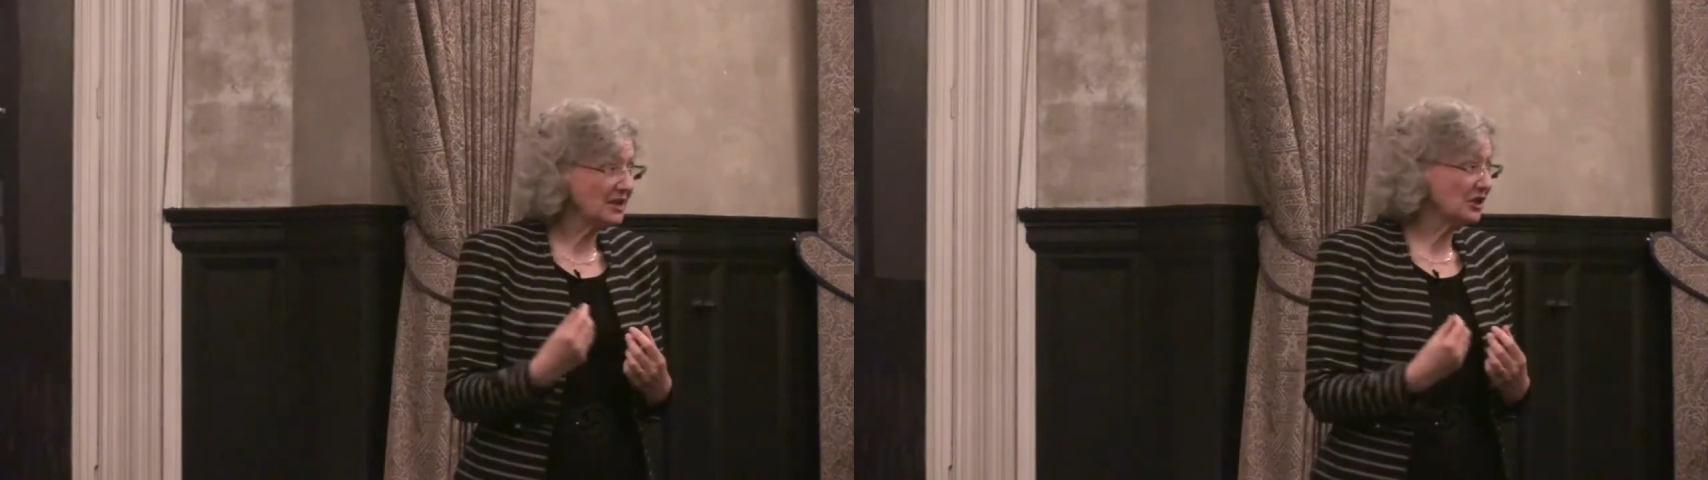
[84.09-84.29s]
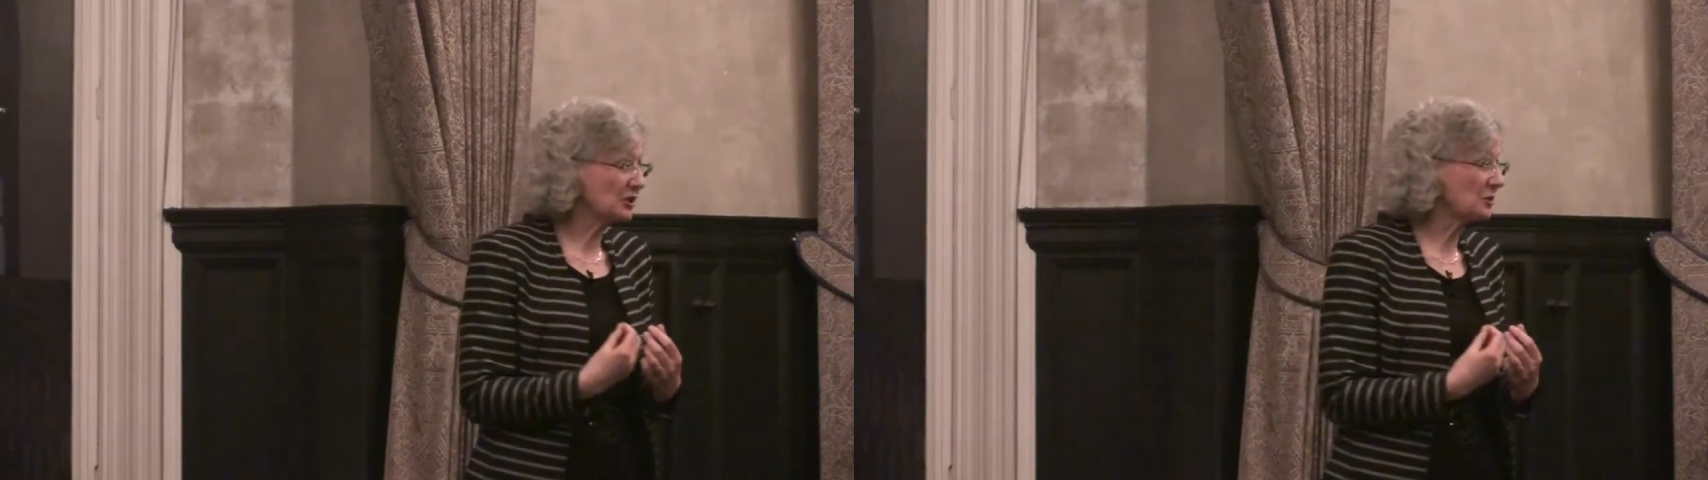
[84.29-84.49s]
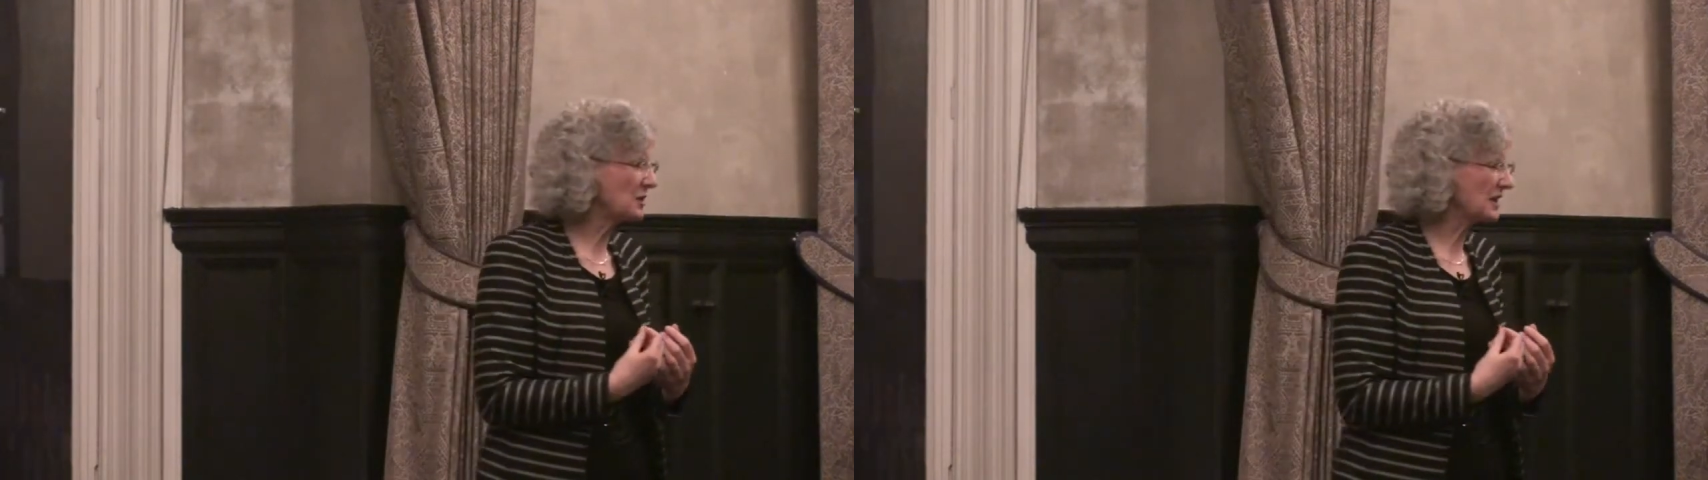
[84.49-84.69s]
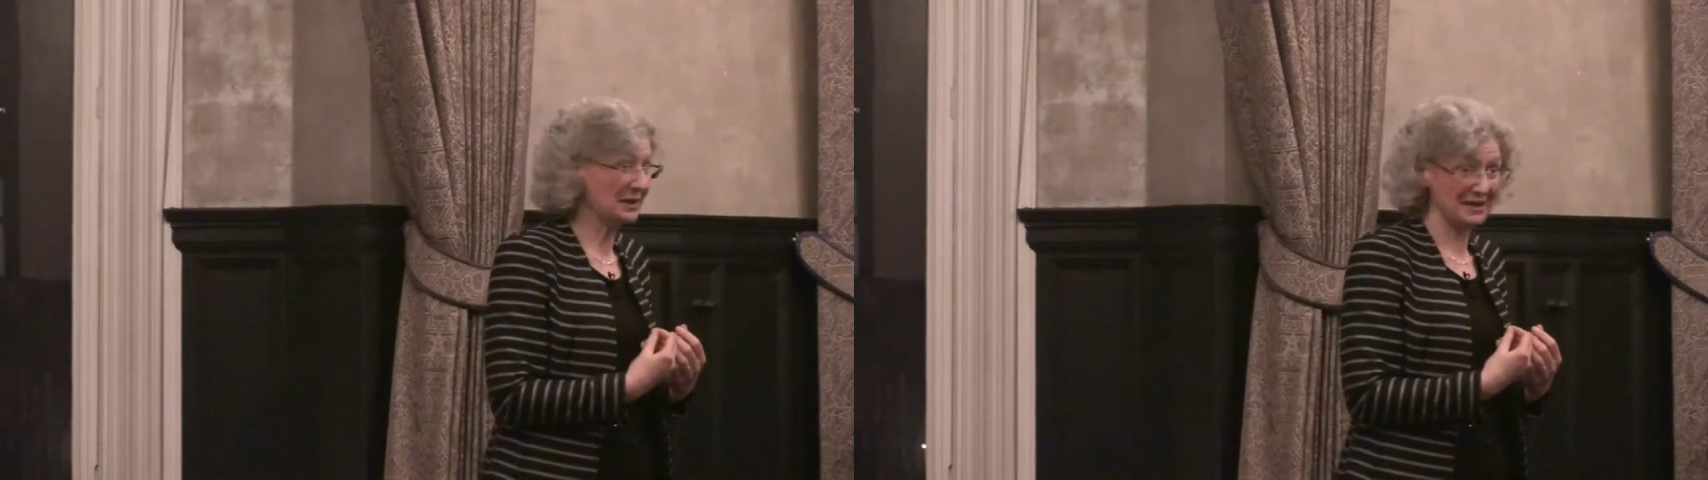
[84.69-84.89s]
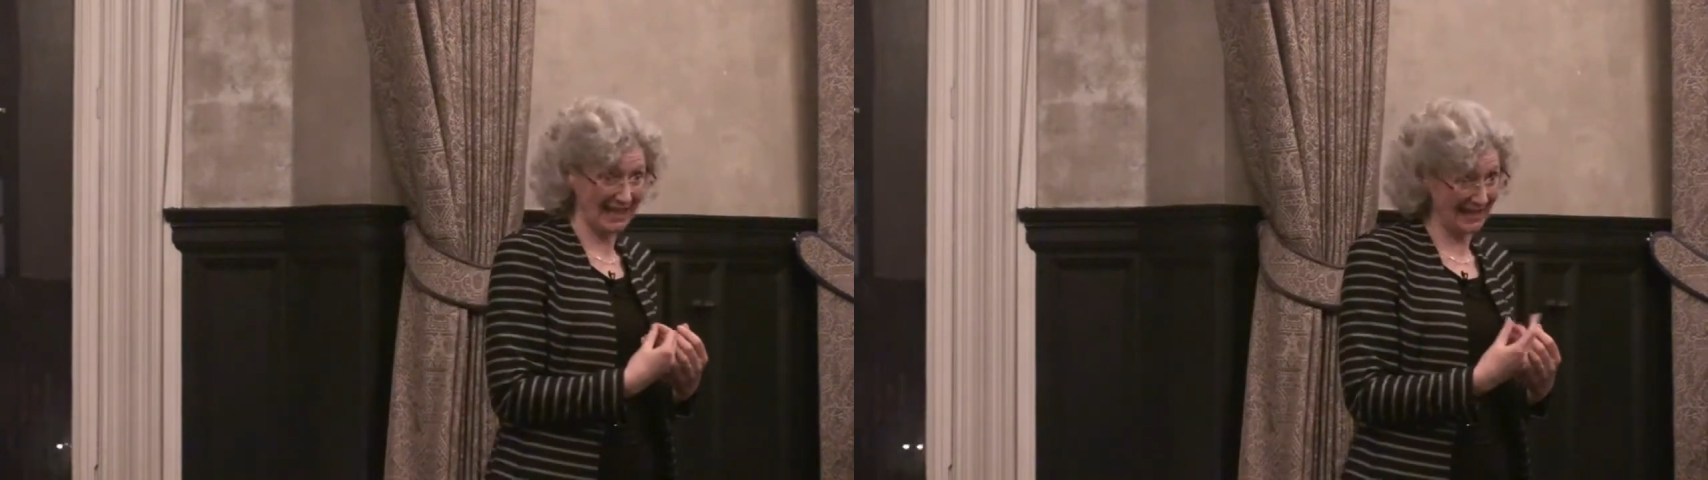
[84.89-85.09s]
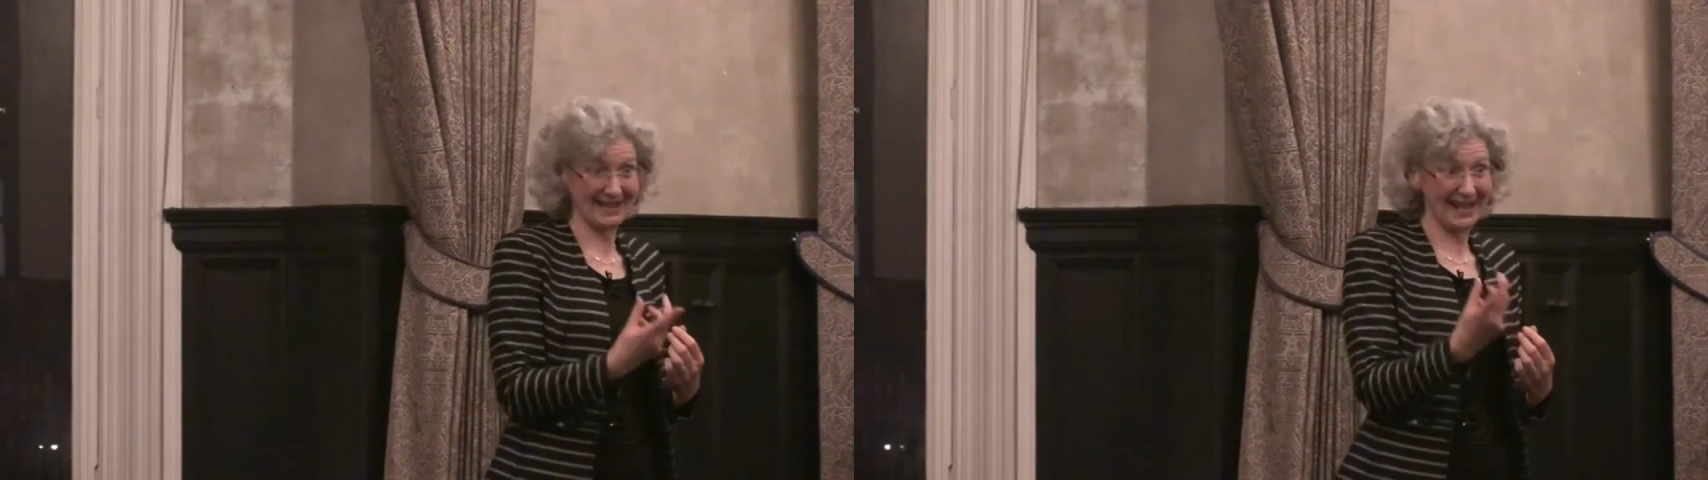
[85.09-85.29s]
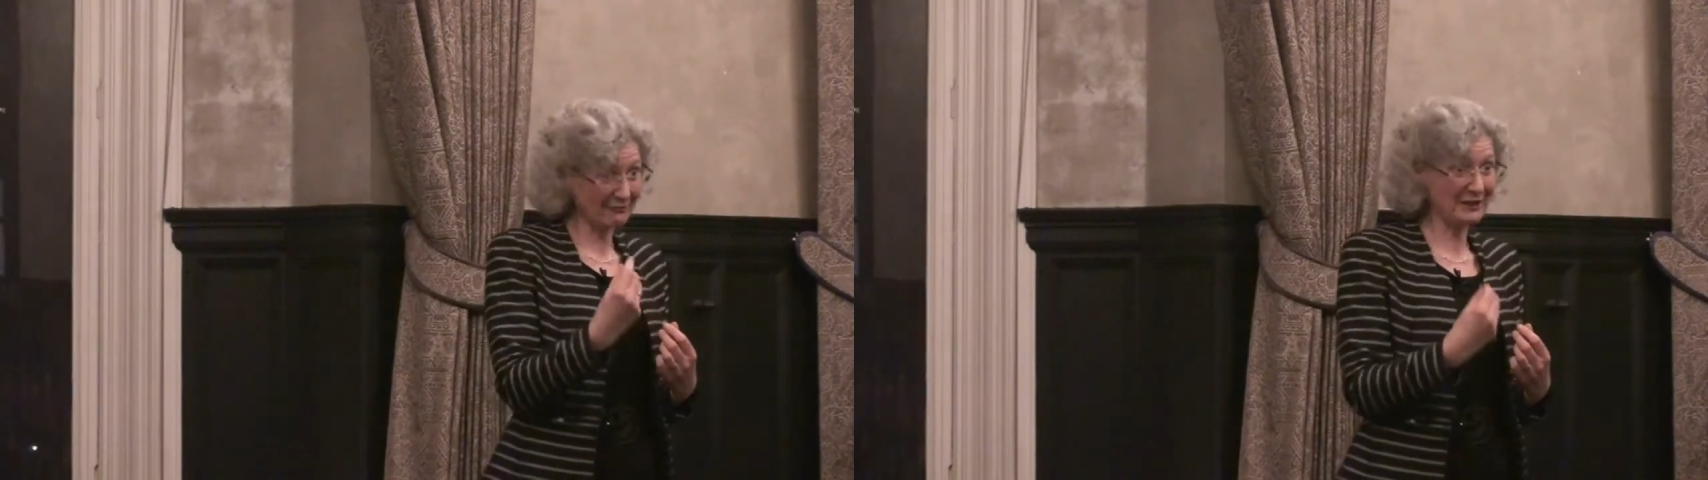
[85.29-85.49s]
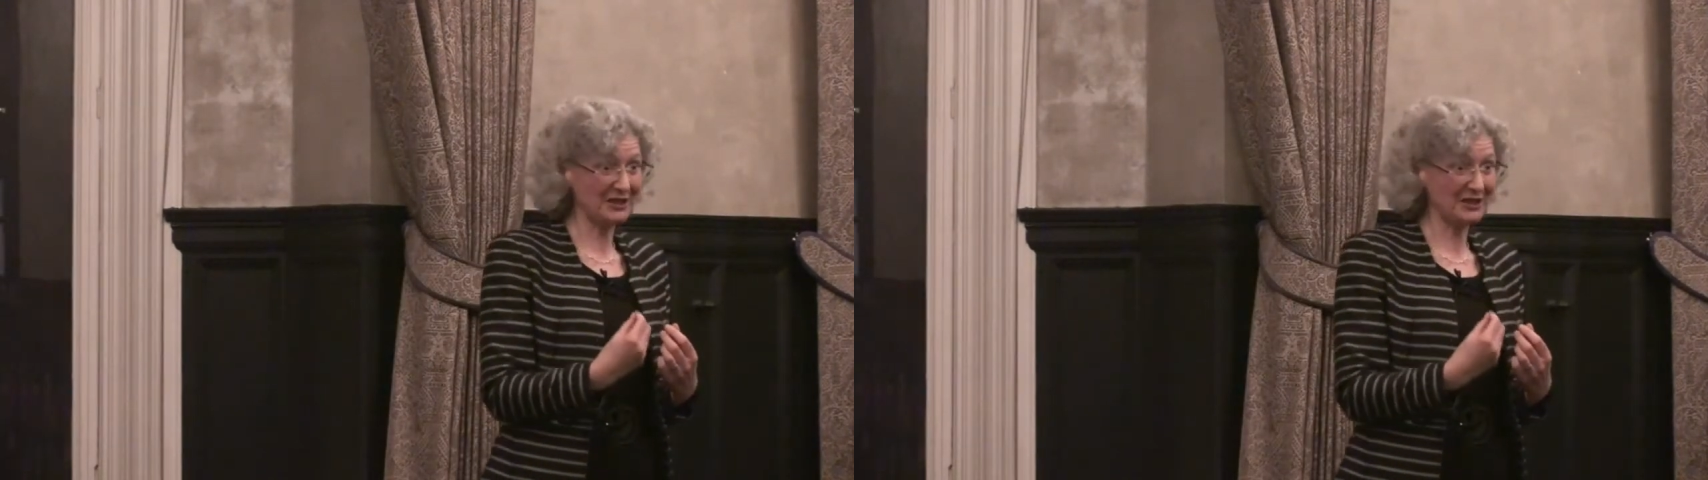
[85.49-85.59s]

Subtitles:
Richard also says, like